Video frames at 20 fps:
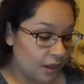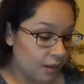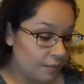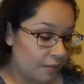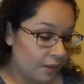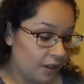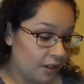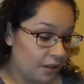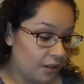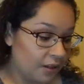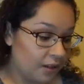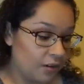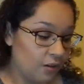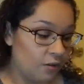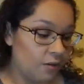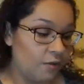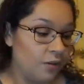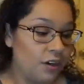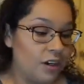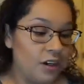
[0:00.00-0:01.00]
I'm like, you know,
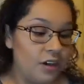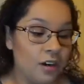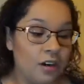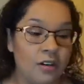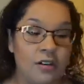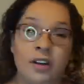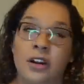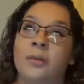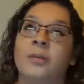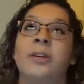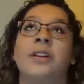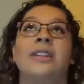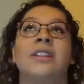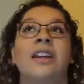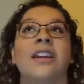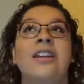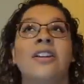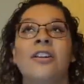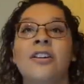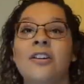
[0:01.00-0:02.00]
we need to hurry up. He's
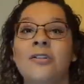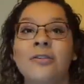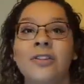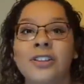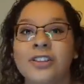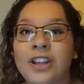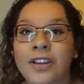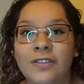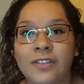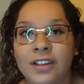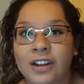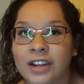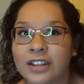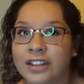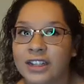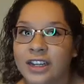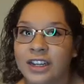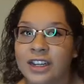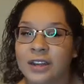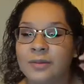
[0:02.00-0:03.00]
like, no, we still have a lot of
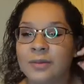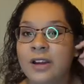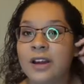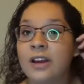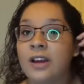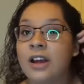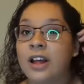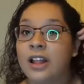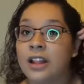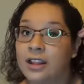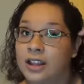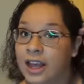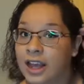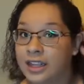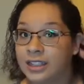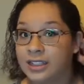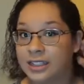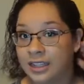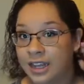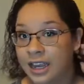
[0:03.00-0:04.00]
time.
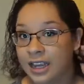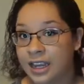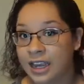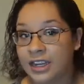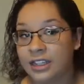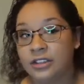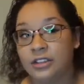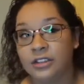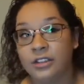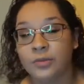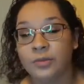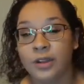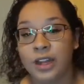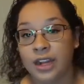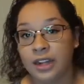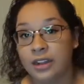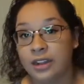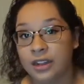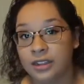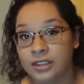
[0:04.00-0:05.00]
Last night I told him we
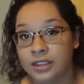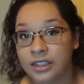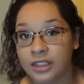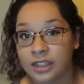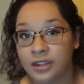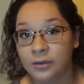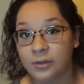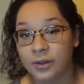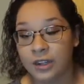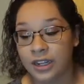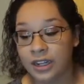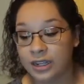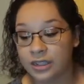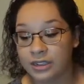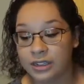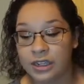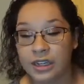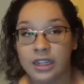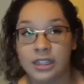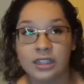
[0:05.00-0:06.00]
had 10 weeks
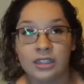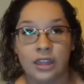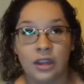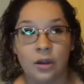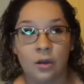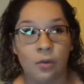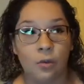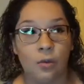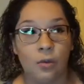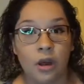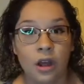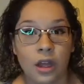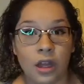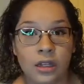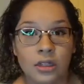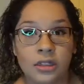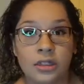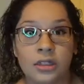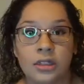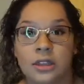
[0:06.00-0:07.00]
and he's like, what?